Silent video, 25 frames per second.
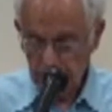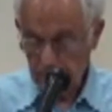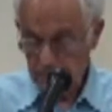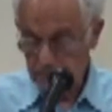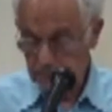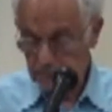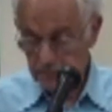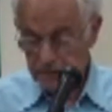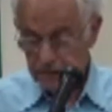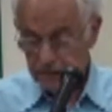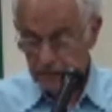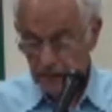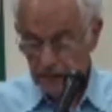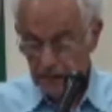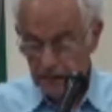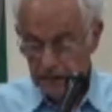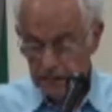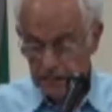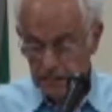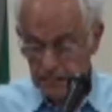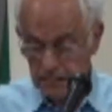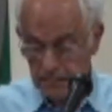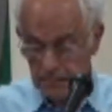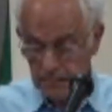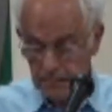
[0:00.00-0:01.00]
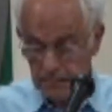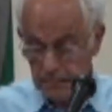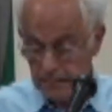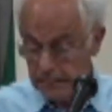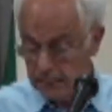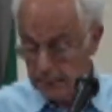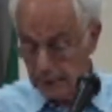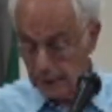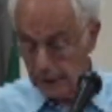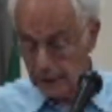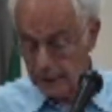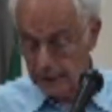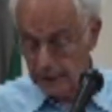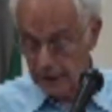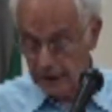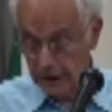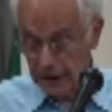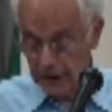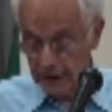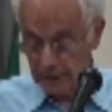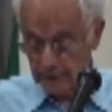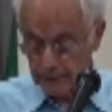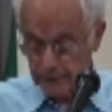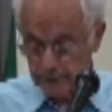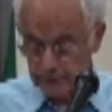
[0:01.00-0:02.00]
and he said, "Here
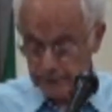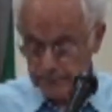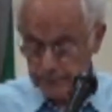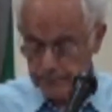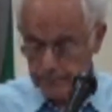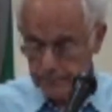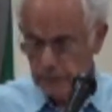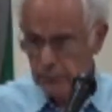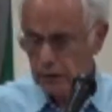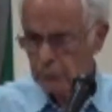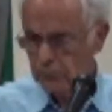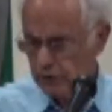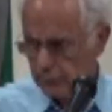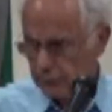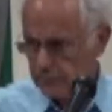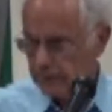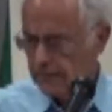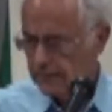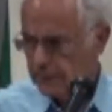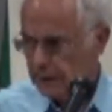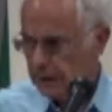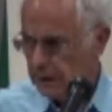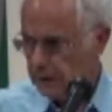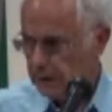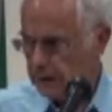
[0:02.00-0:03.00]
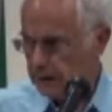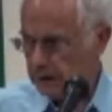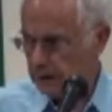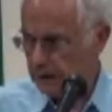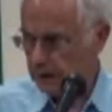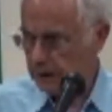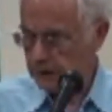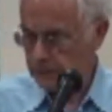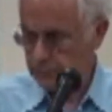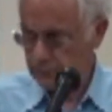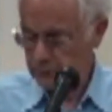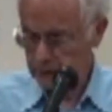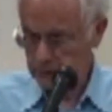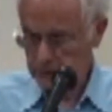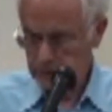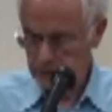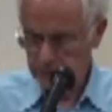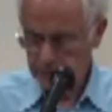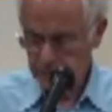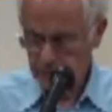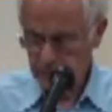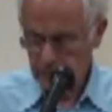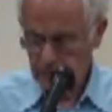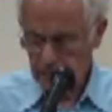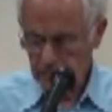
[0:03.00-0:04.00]
I am," which is Hineni.
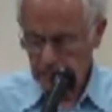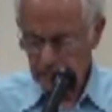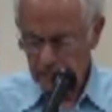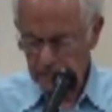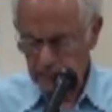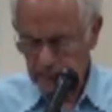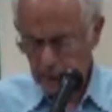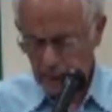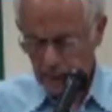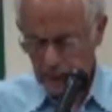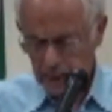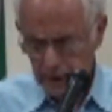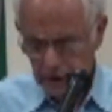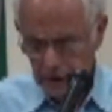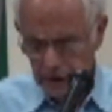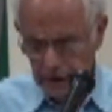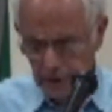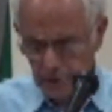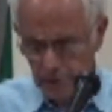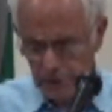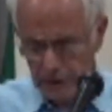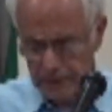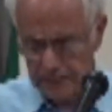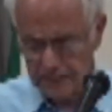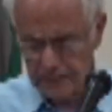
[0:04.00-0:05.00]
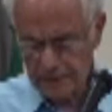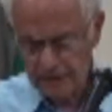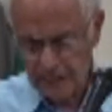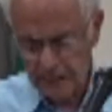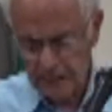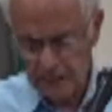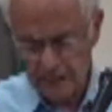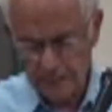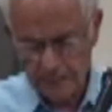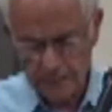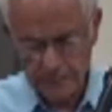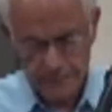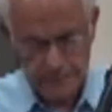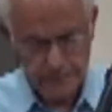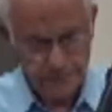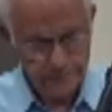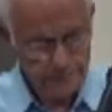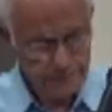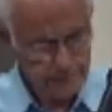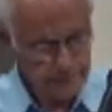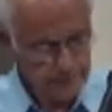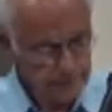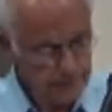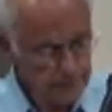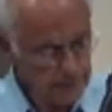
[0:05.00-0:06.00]
"Here I am, my son."
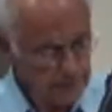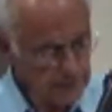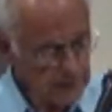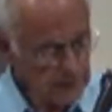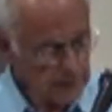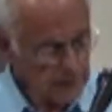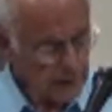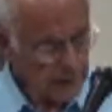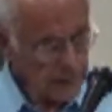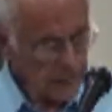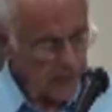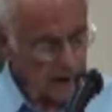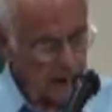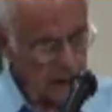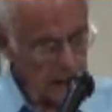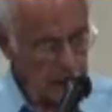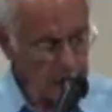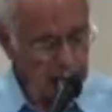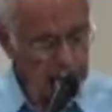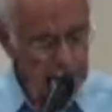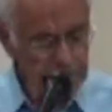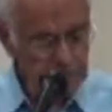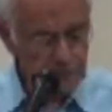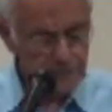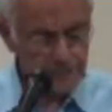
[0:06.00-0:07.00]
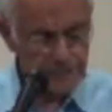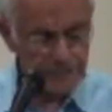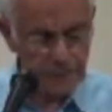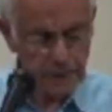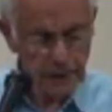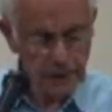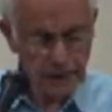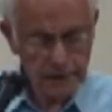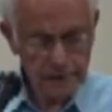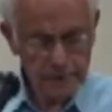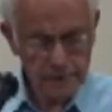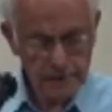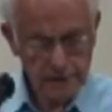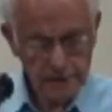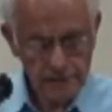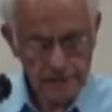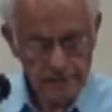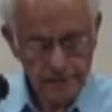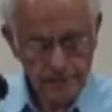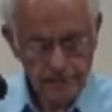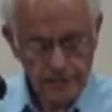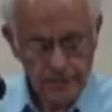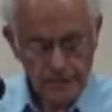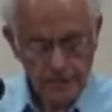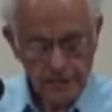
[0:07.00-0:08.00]
And he said,
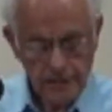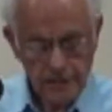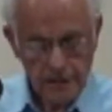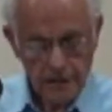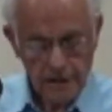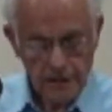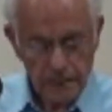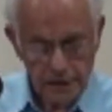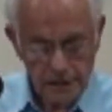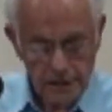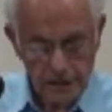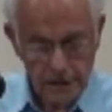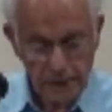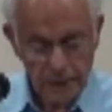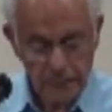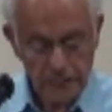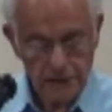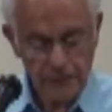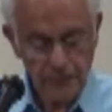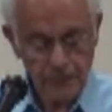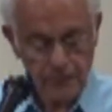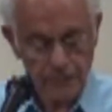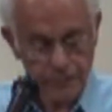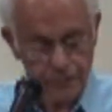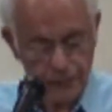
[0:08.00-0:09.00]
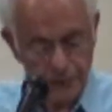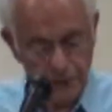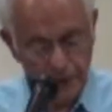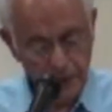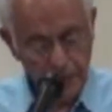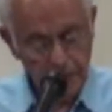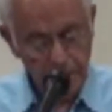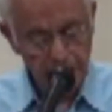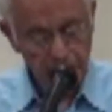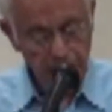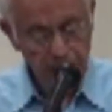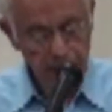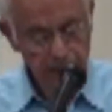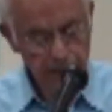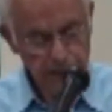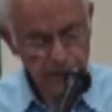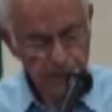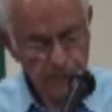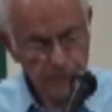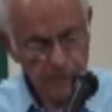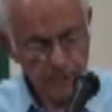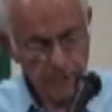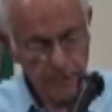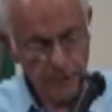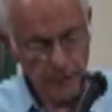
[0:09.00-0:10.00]
"Here is the fire
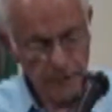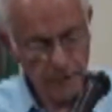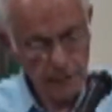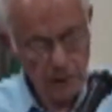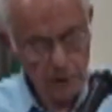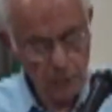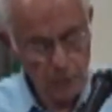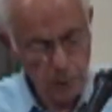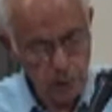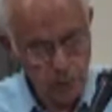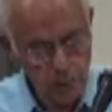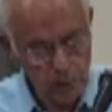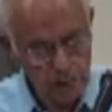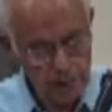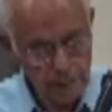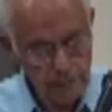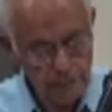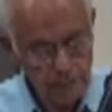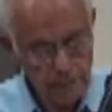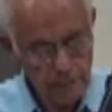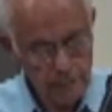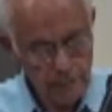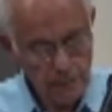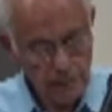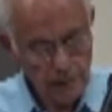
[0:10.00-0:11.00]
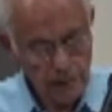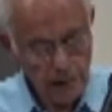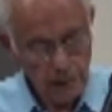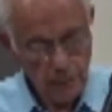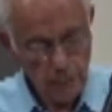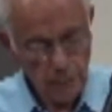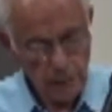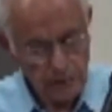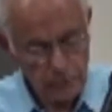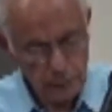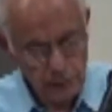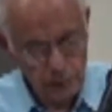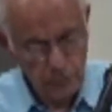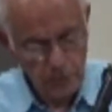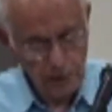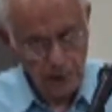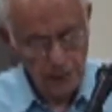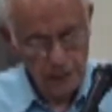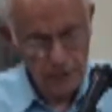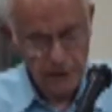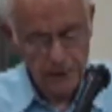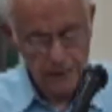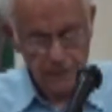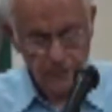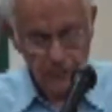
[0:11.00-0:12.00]
and the wood, but
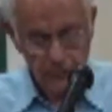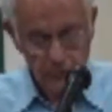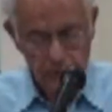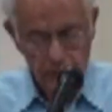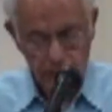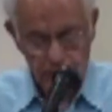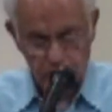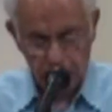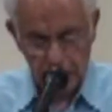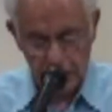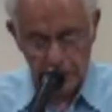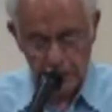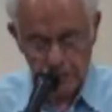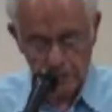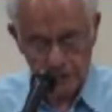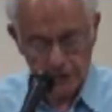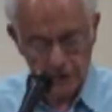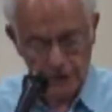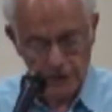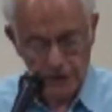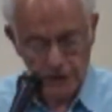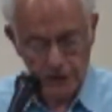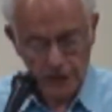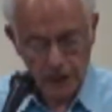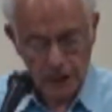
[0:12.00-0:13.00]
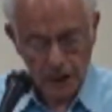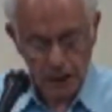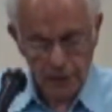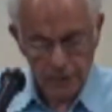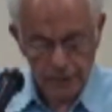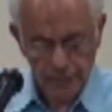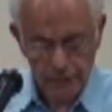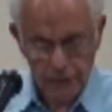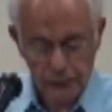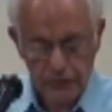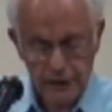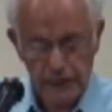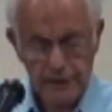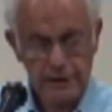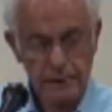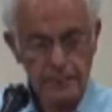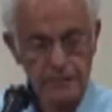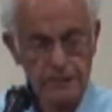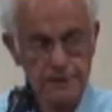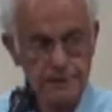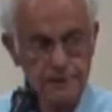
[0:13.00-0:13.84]
where is the sheep for the offering?"